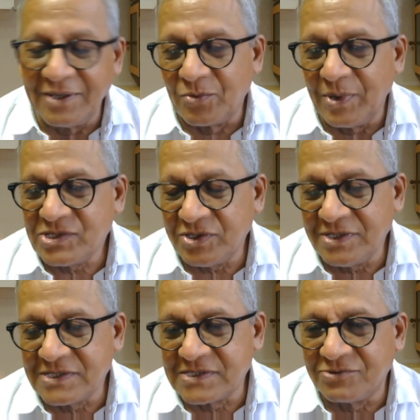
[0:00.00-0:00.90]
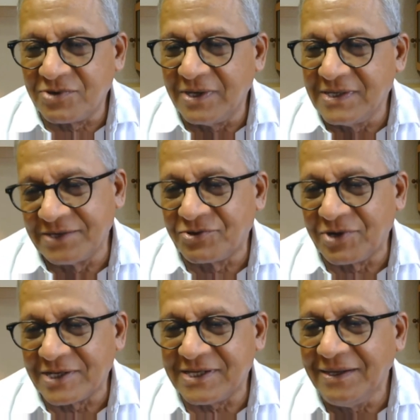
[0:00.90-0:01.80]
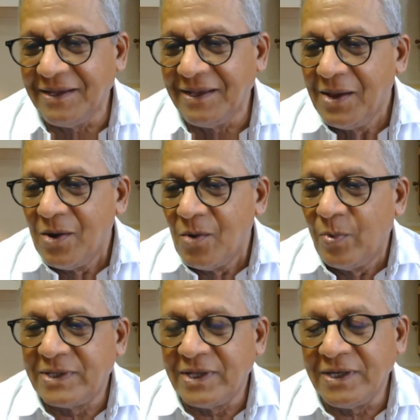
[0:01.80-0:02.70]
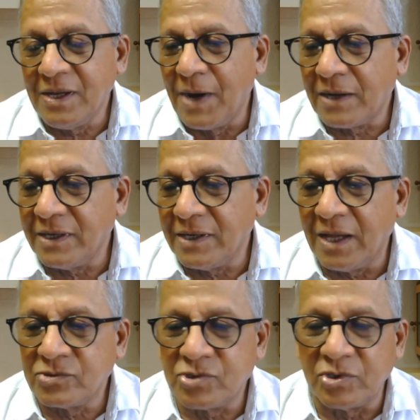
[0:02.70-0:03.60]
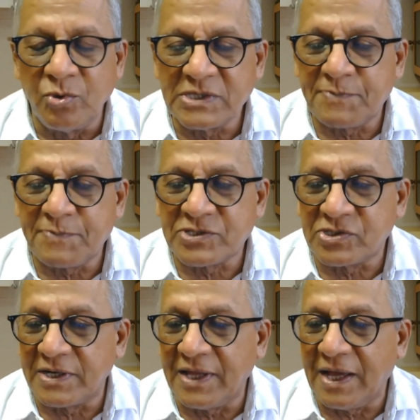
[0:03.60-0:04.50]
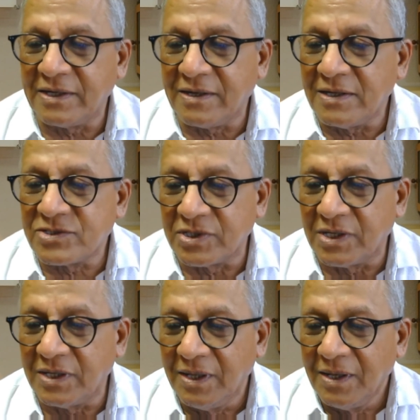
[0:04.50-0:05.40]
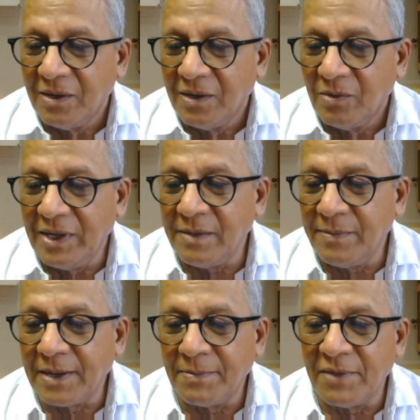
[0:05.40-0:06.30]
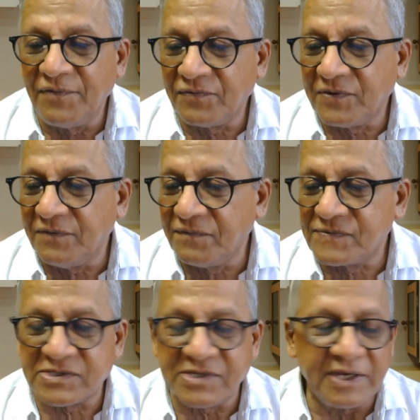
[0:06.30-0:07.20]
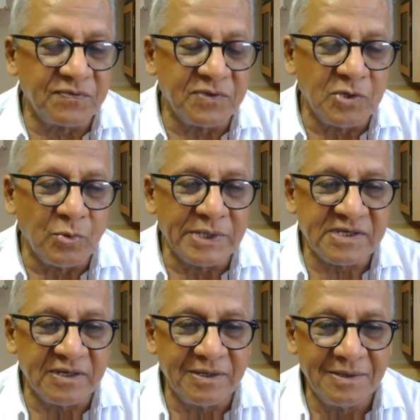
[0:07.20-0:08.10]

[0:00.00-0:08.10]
the question is interesting. With India buckling down to the US pressures on agriculture, will India become the 55th state of the USA?